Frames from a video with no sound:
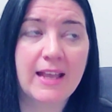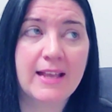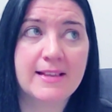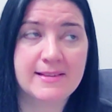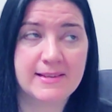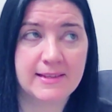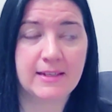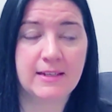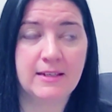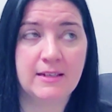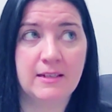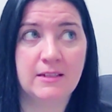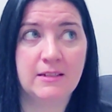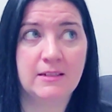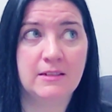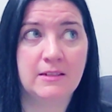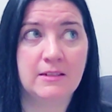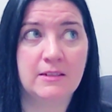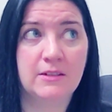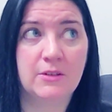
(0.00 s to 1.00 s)
as
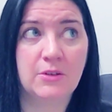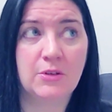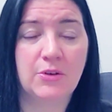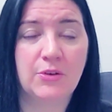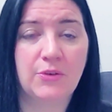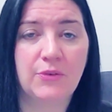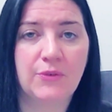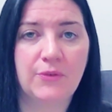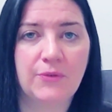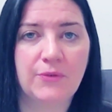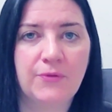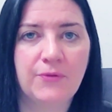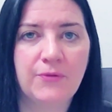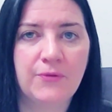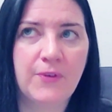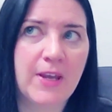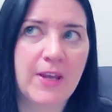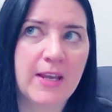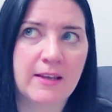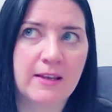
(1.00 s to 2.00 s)
in
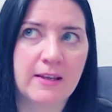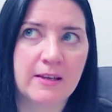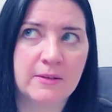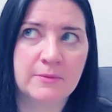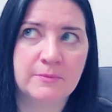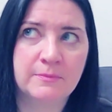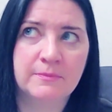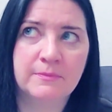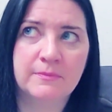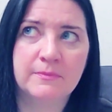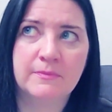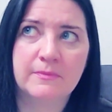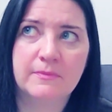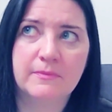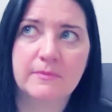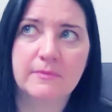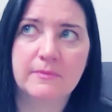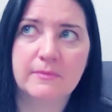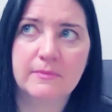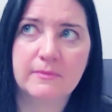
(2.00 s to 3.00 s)
feicim
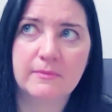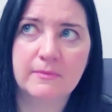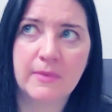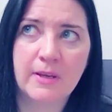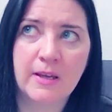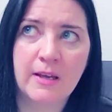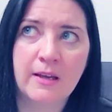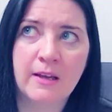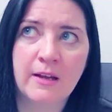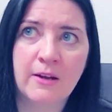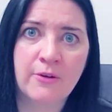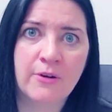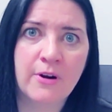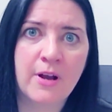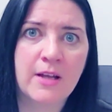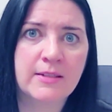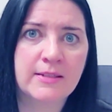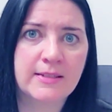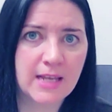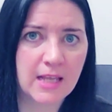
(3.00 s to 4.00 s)
ar
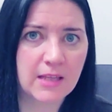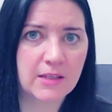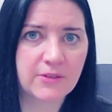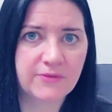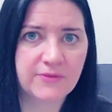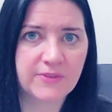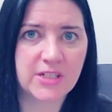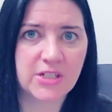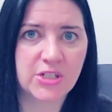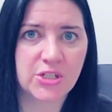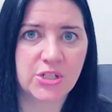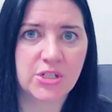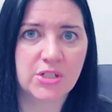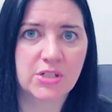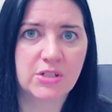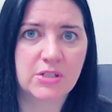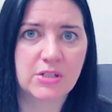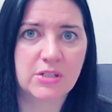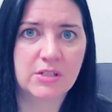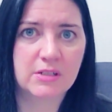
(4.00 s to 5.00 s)
an
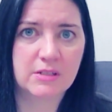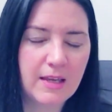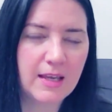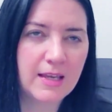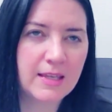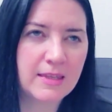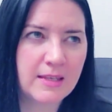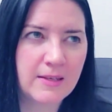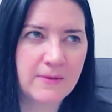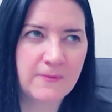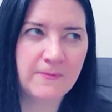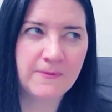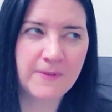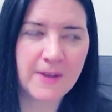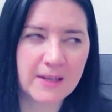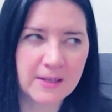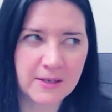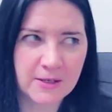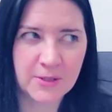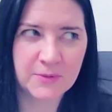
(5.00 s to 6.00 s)
teilifís. And then
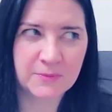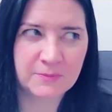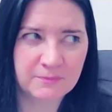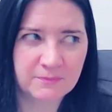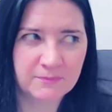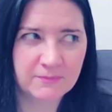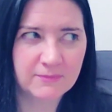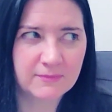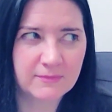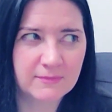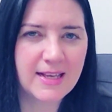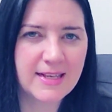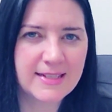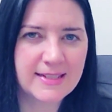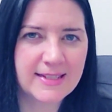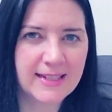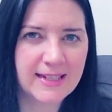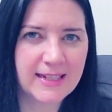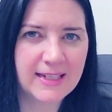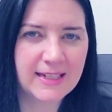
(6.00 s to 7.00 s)
feicim,
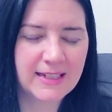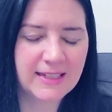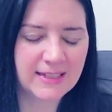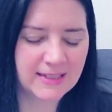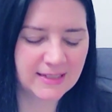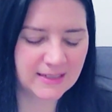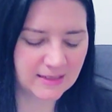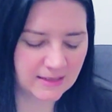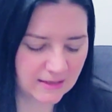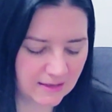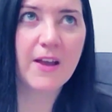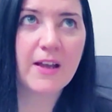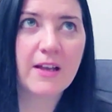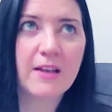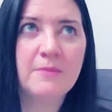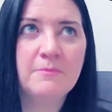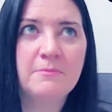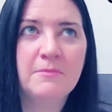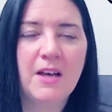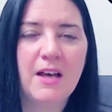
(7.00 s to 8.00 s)
as in
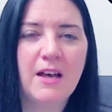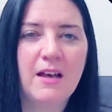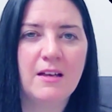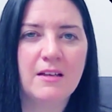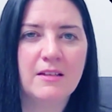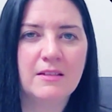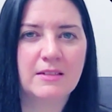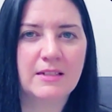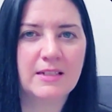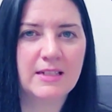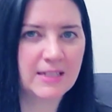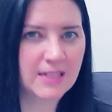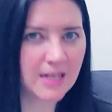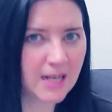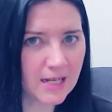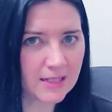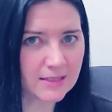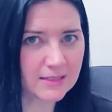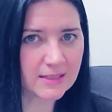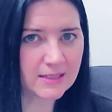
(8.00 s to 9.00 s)
feicim an
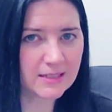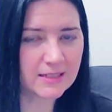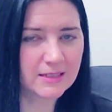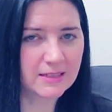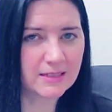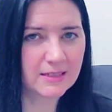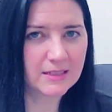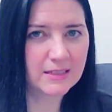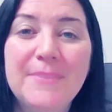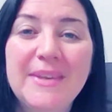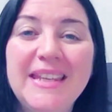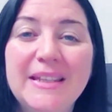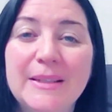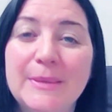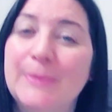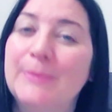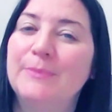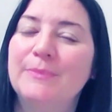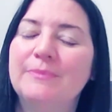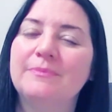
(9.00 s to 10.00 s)
cat.
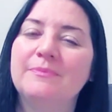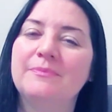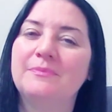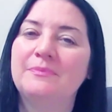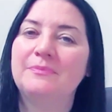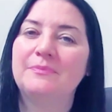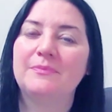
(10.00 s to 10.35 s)
Beam,